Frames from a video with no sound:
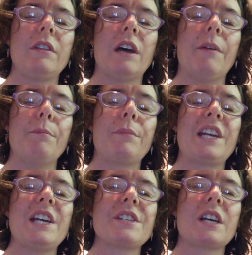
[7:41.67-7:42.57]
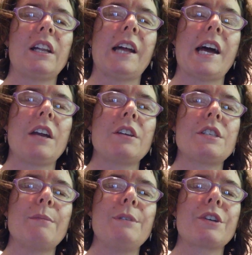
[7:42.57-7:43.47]
um, please like
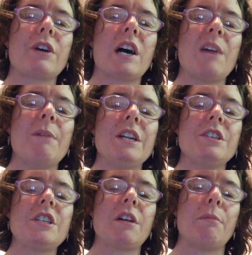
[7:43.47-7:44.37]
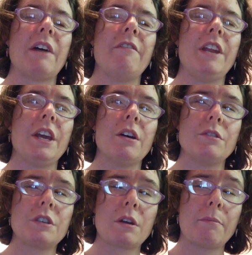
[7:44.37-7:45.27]
subscribe and share my
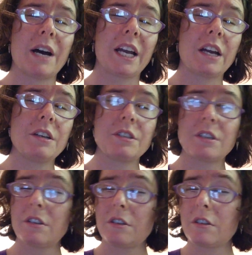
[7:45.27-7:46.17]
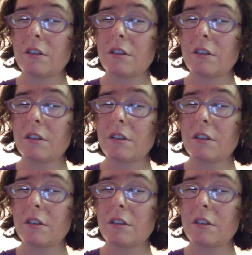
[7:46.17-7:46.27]
videos bye guys